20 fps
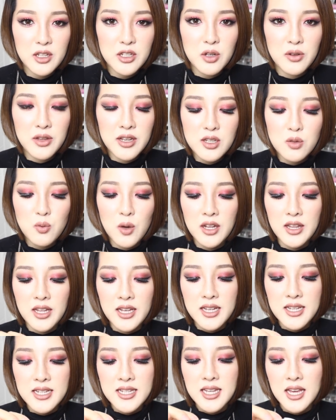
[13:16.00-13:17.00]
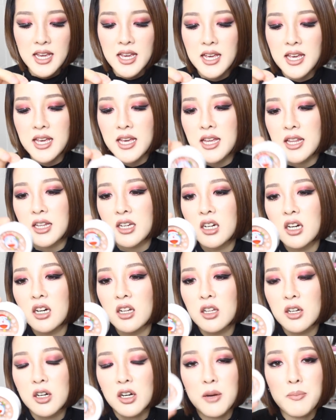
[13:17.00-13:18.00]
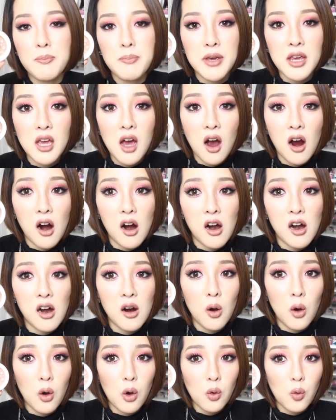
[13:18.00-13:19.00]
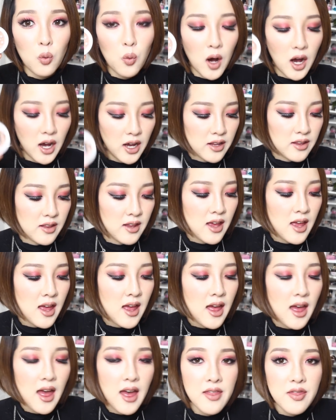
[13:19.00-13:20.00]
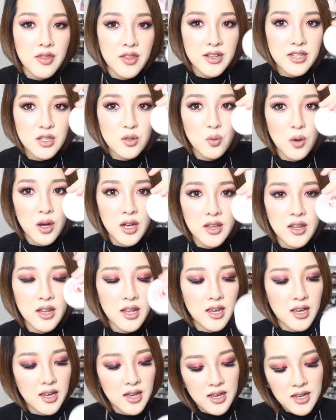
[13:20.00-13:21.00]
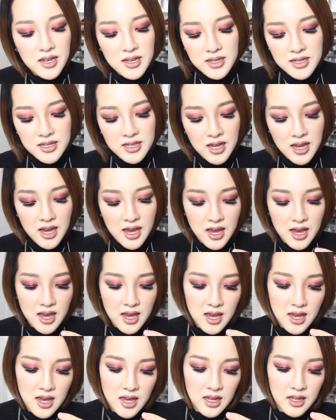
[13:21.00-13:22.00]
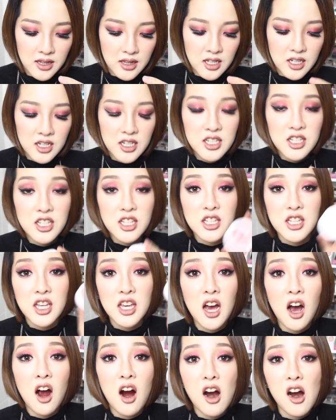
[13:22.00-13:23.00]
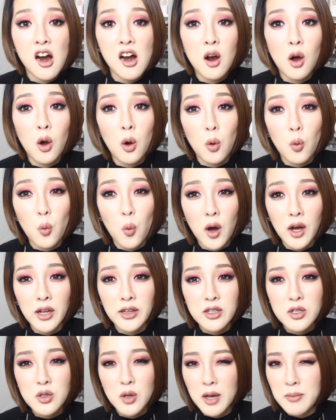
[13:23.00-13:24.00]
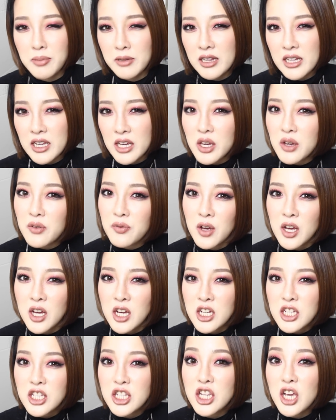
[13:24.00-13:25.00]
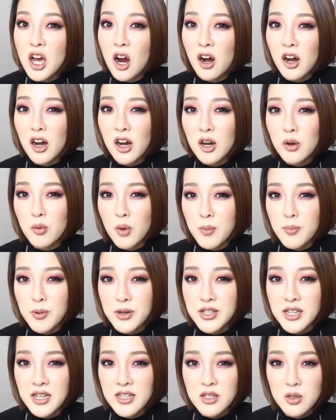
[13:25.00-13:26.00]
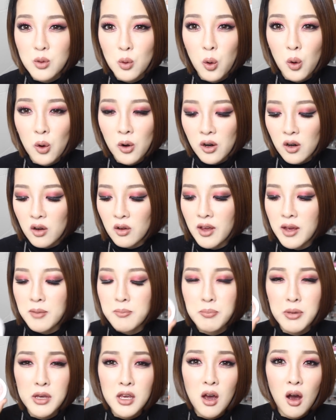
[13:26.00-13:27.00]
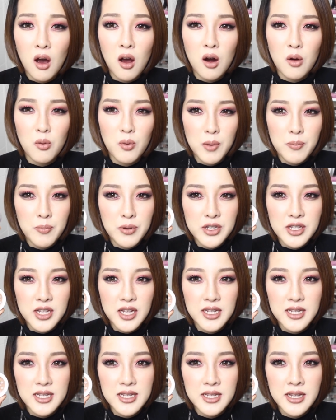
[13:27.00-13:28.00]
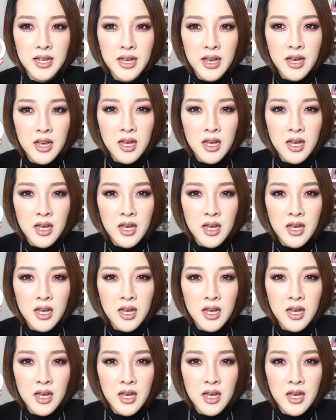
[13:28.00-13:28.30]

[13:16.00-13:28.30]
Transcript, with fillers: So this one is in color BR01 and this one is in CR01. So I believe CR represents coral and BR represents